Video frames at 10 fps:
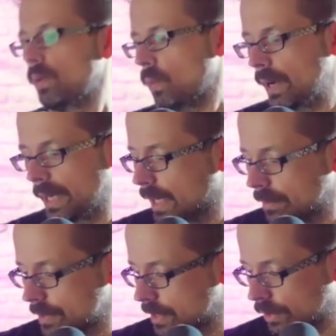when it
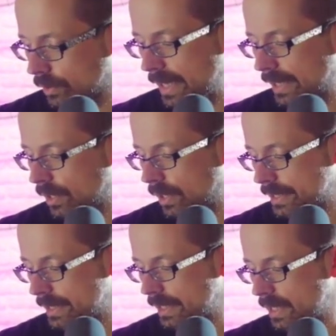comes to creating
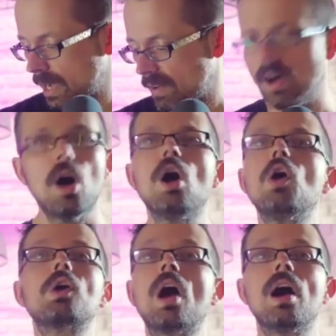content of
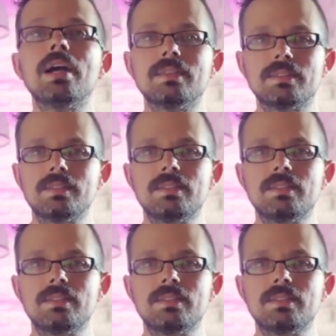all kinds.